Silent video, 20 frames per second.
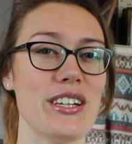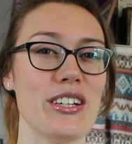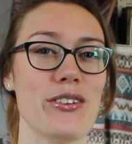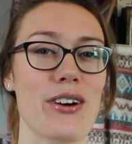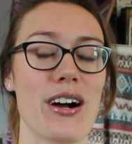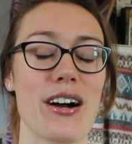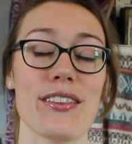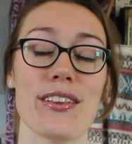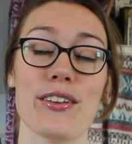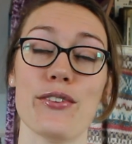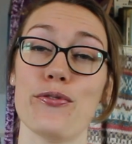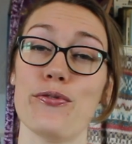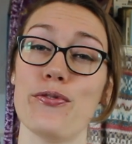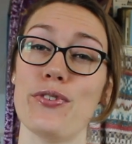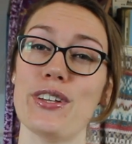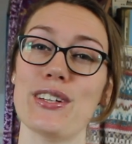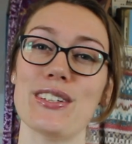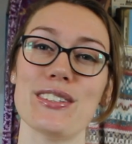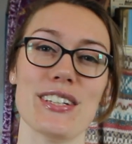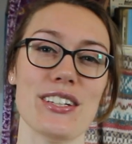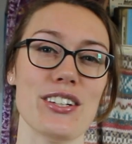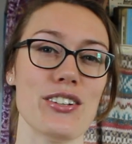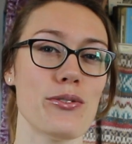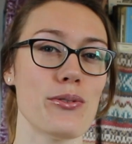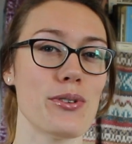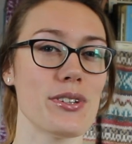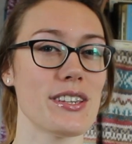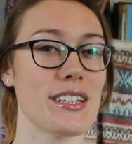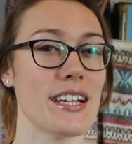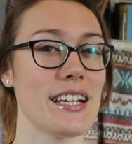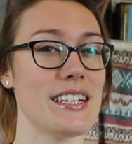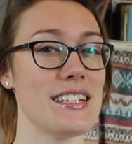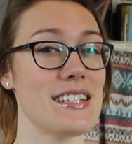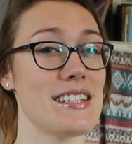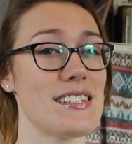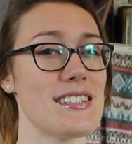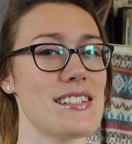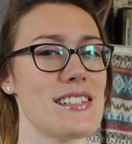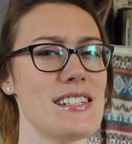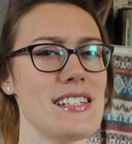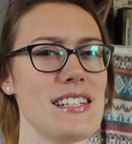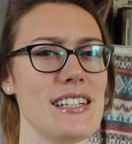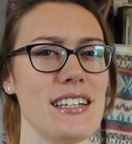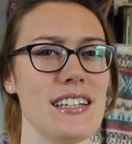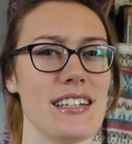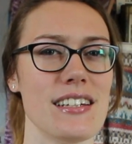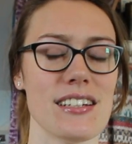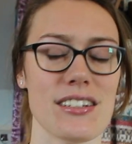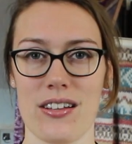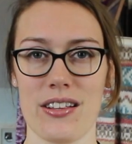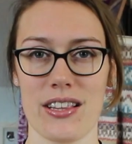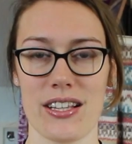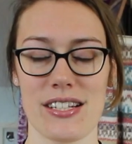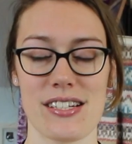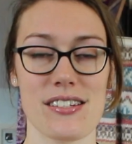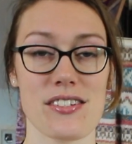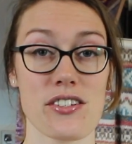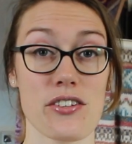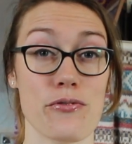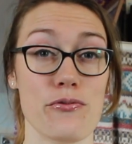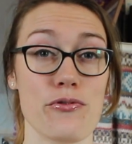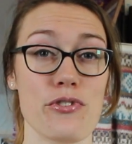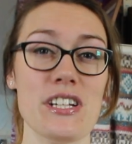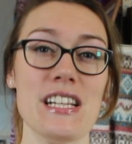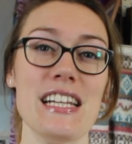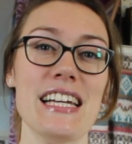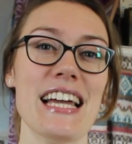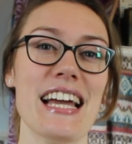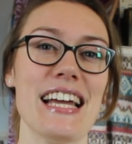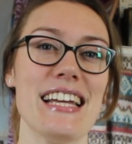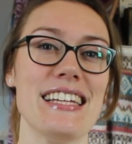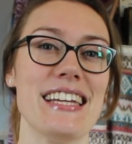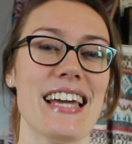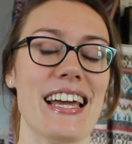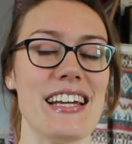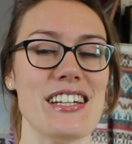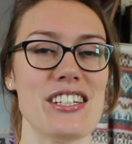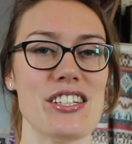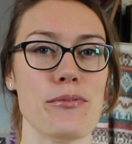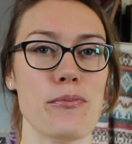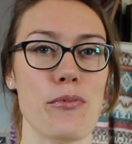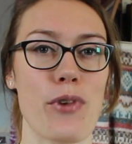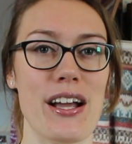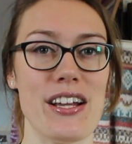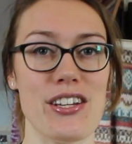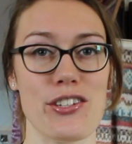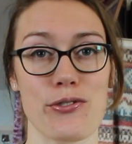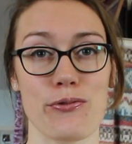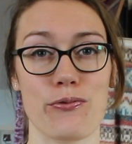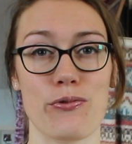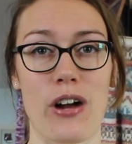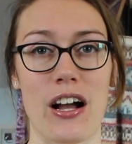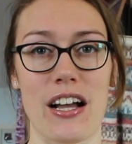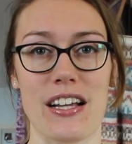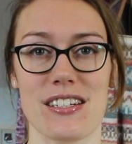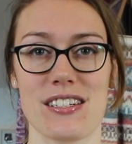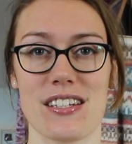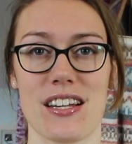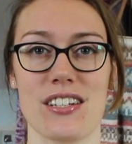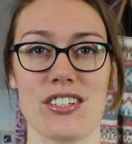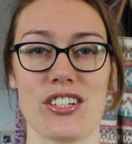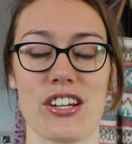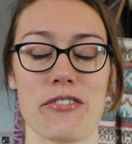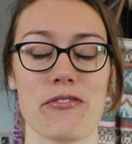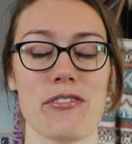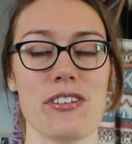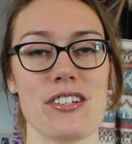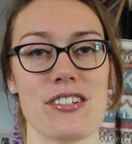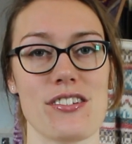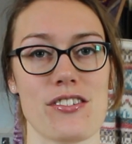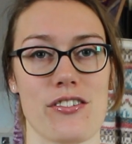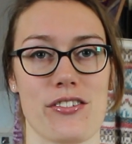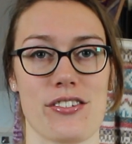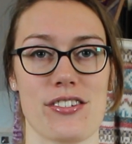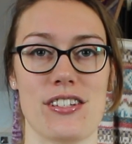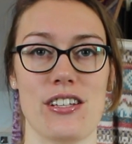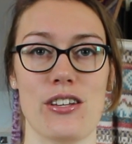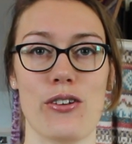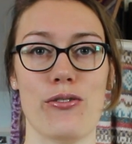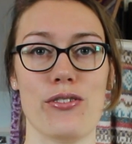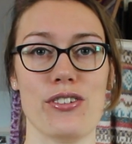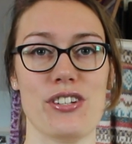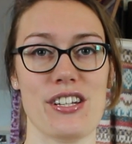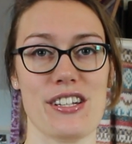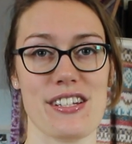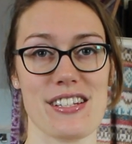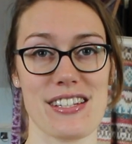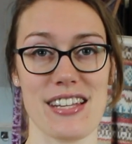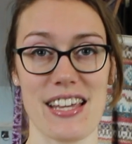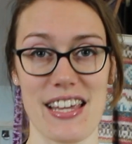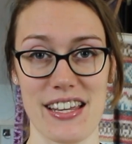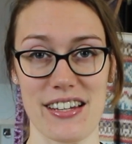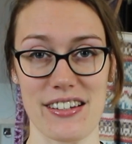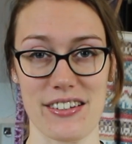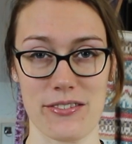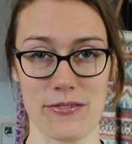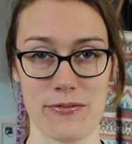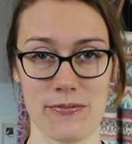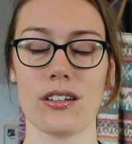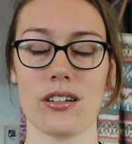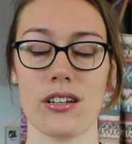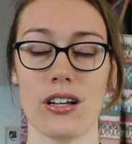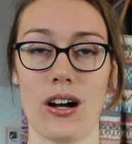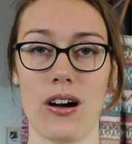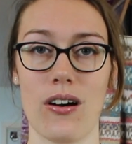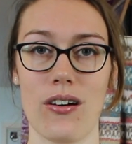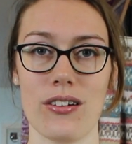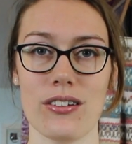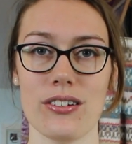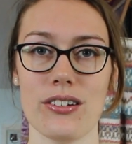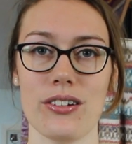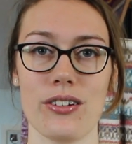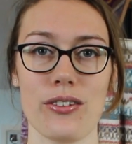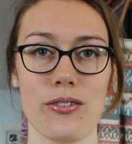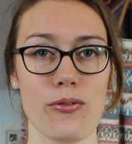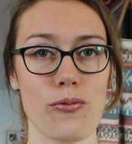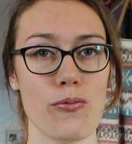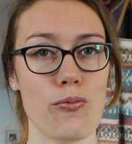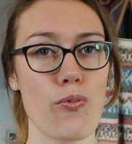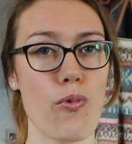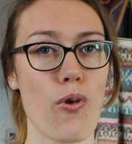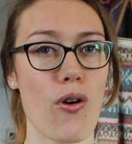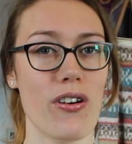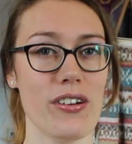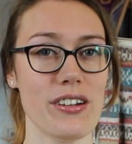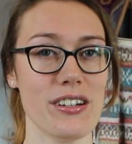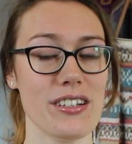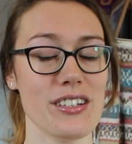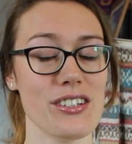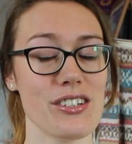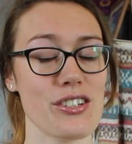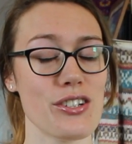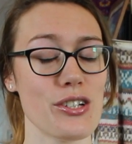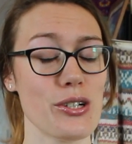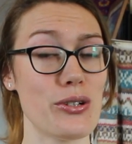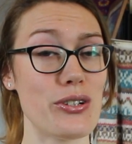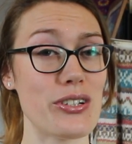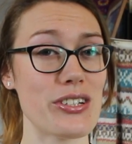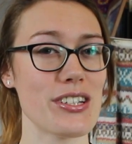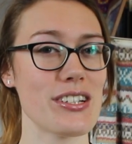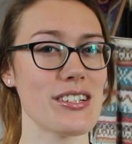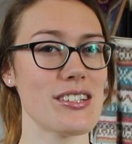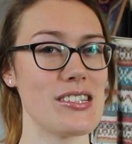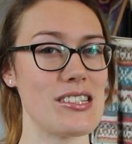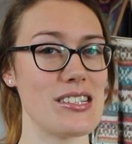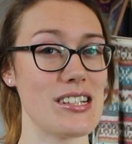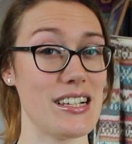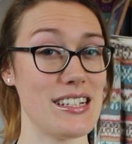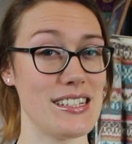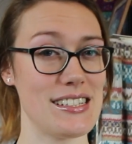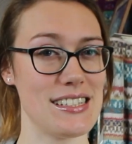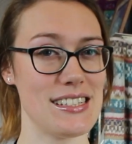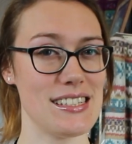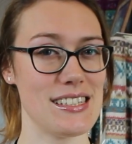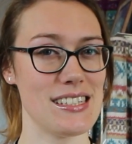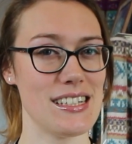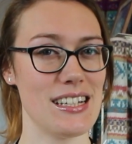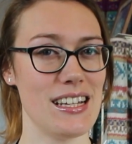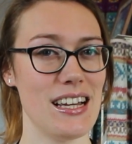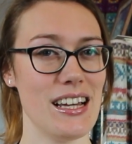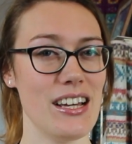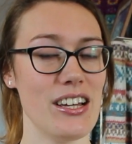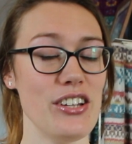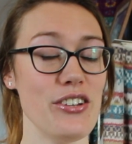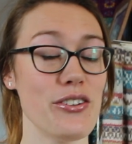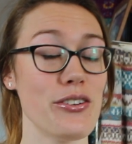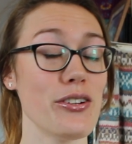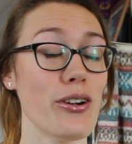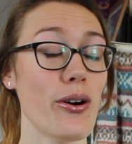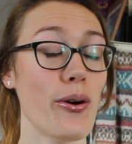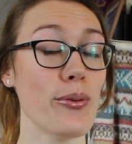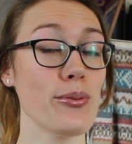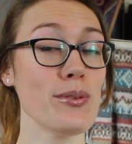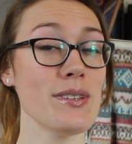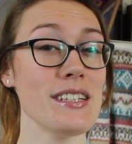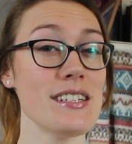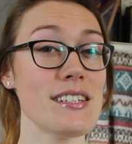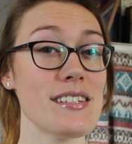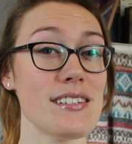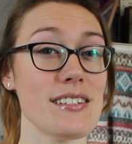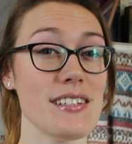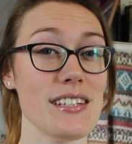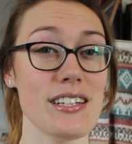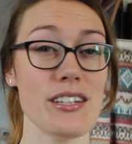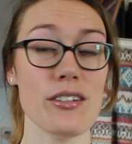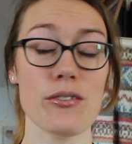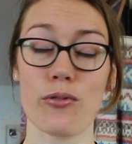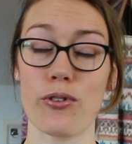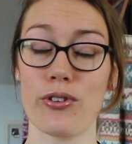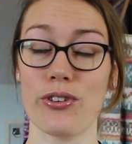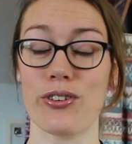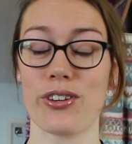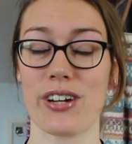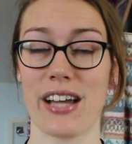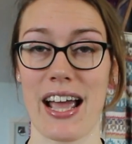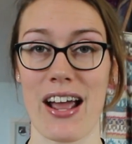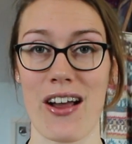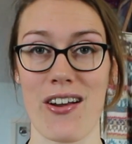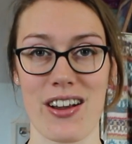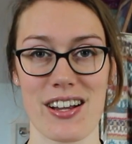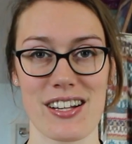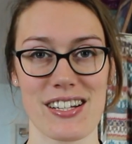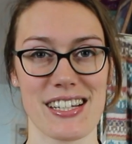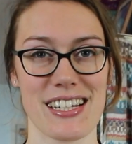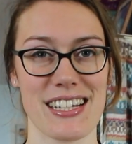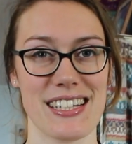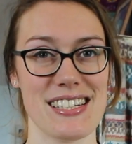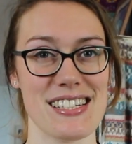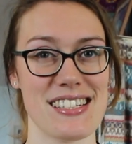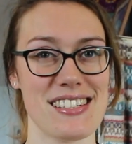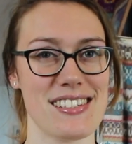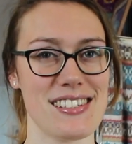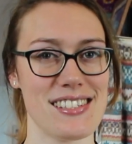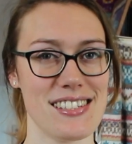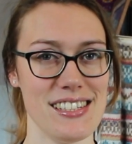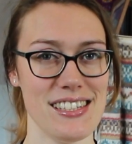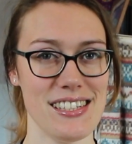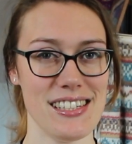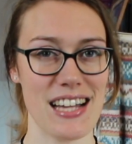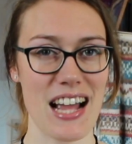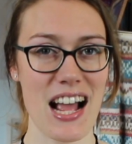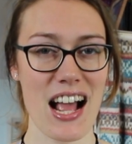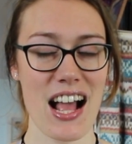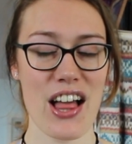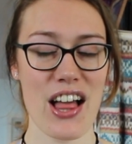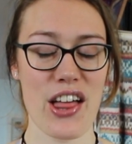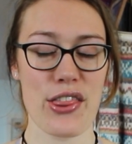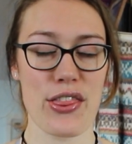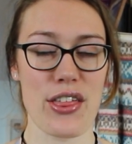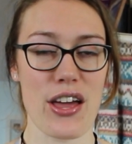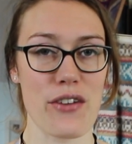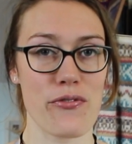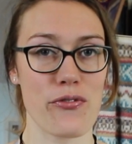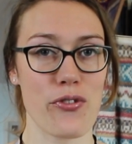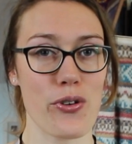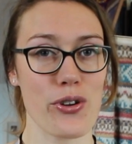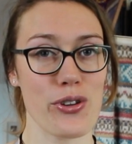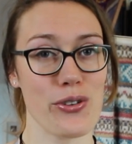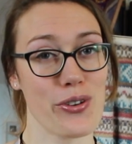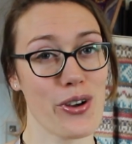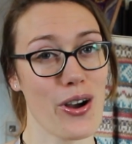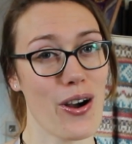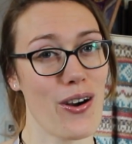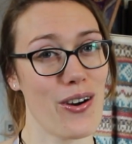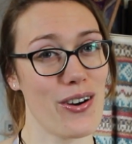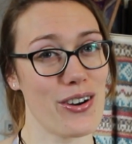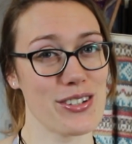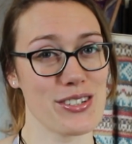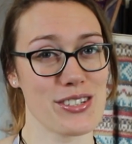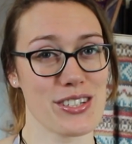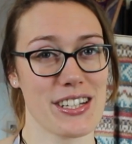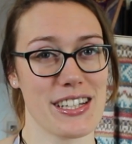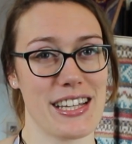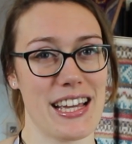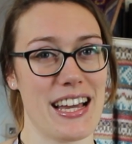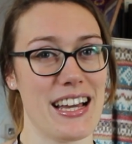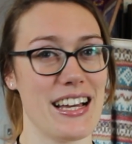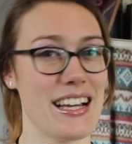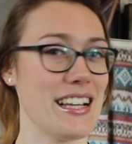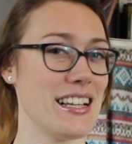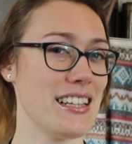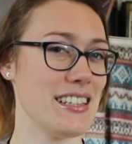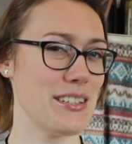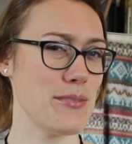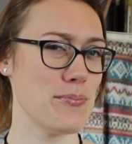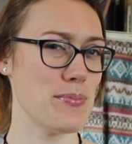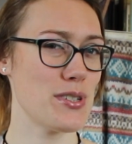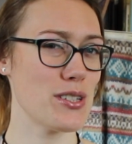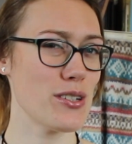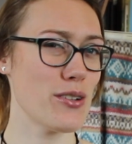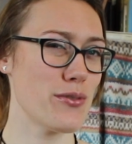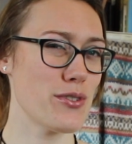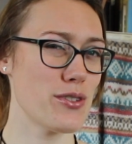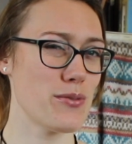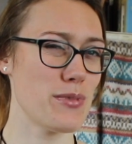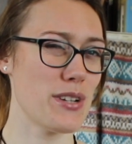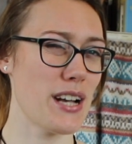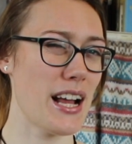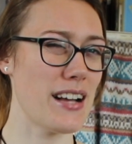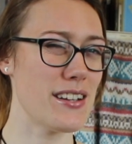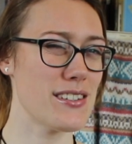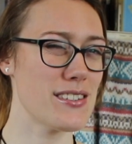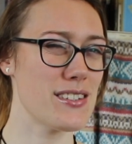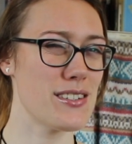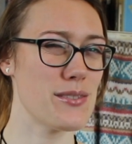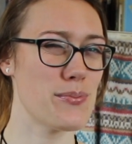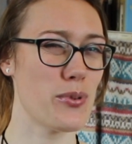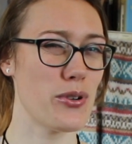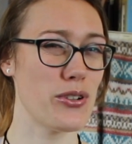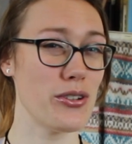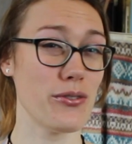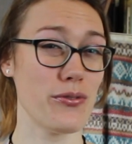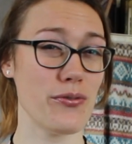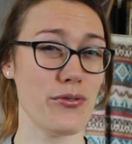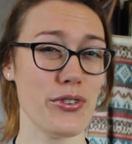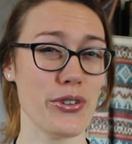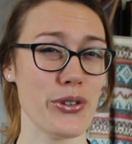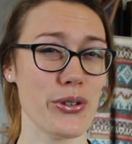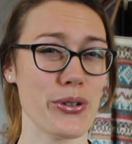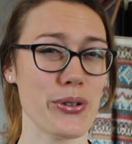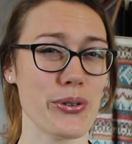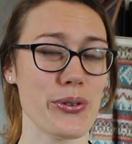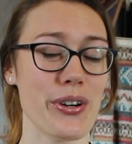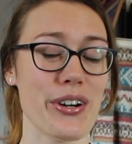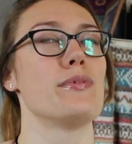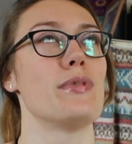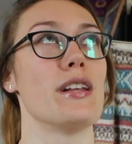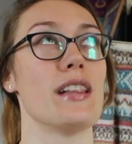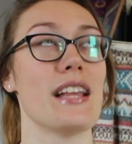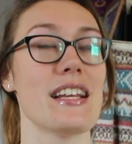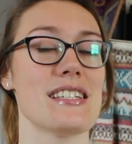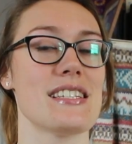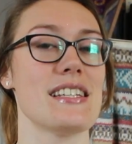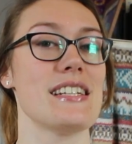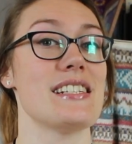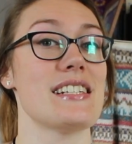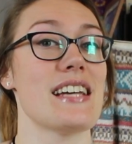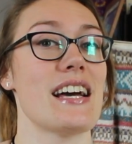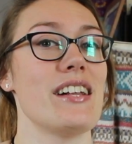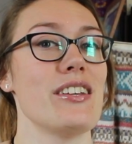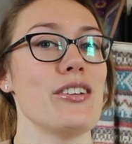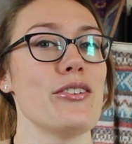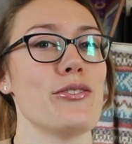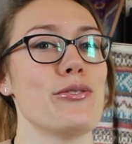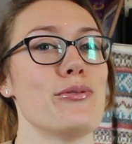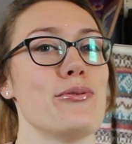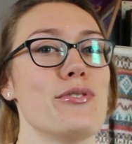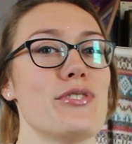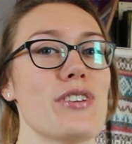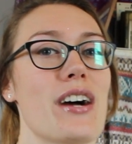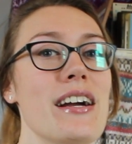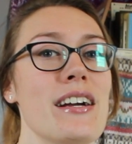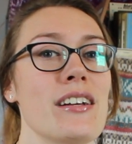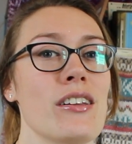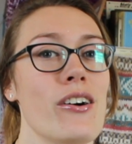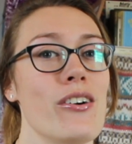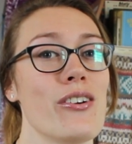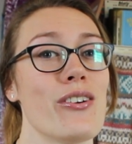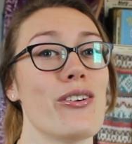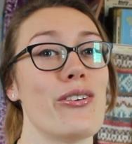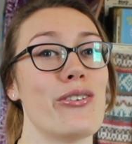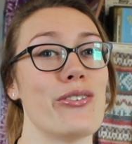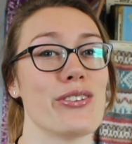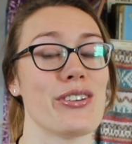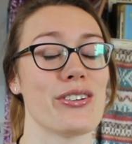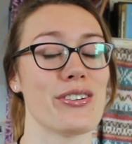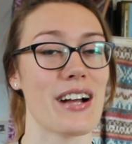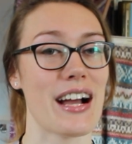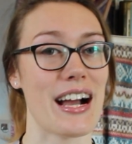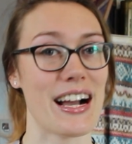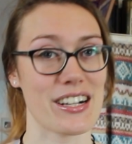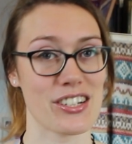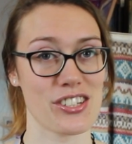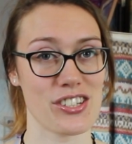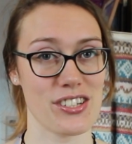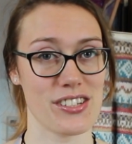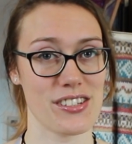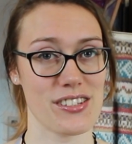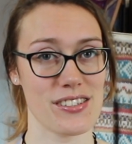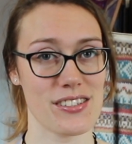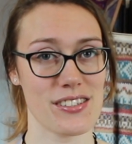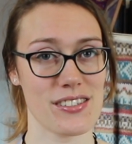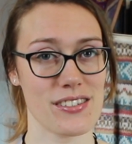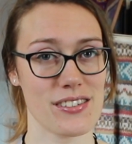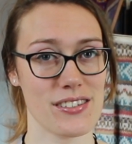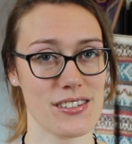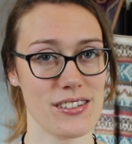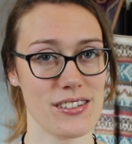know how they feel, they know what they can see. This is a really engaging way to write and generally sucks the audience in. Con 1. Short-sighted. You can only see what your character can see. Therefore, you can't get a glimpse of someone else's point of view unless they tell you through dialogue or their actions.